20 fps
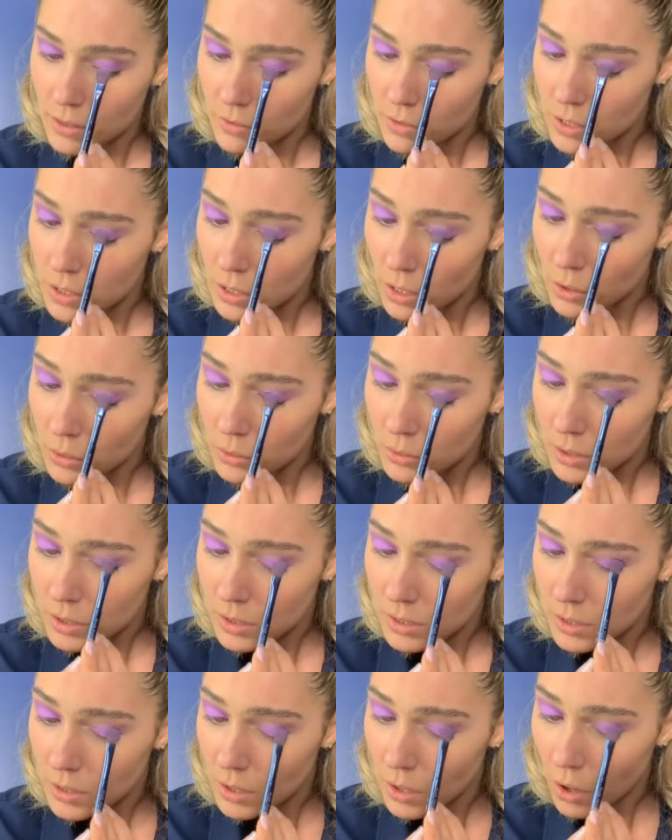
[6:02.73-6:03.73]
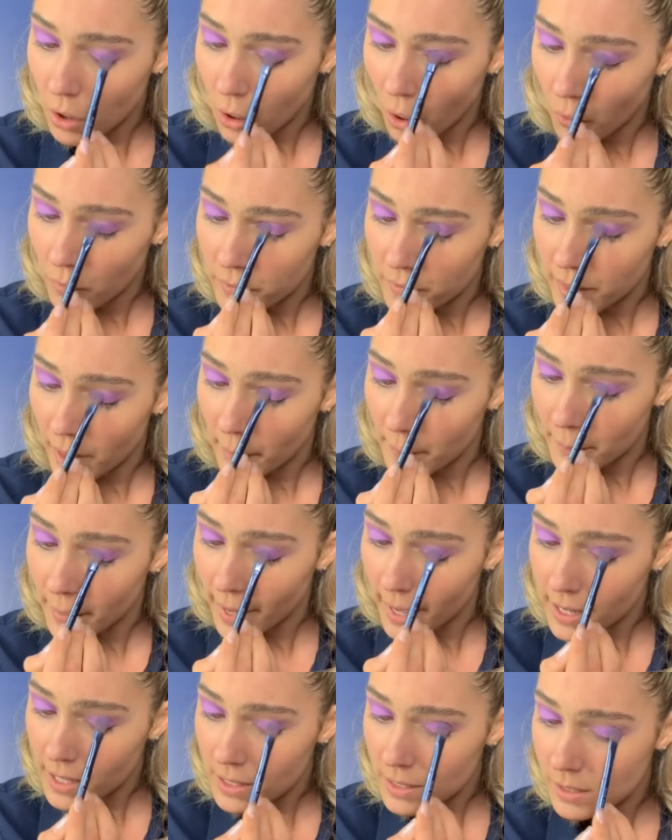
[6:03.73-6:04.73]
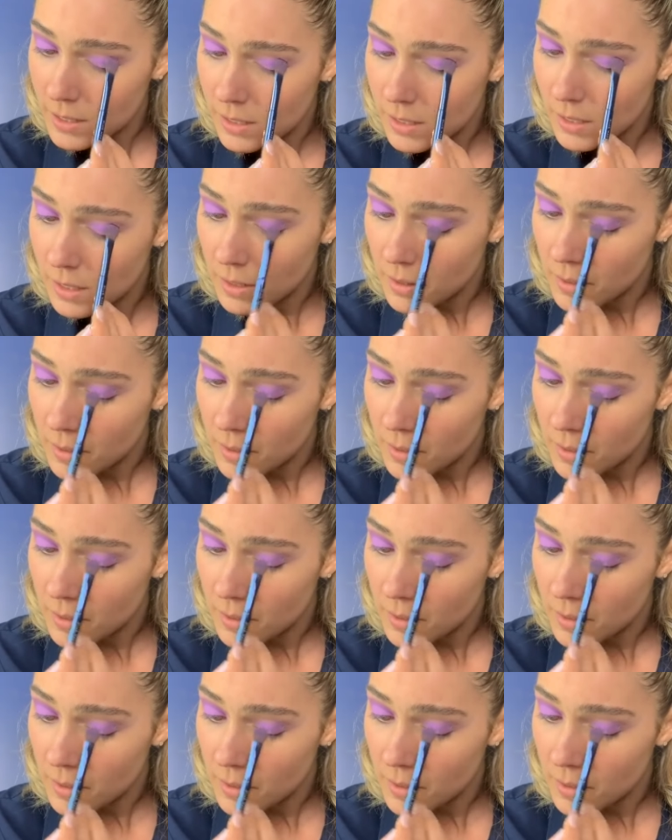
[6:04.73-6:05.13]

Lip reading: results of that base.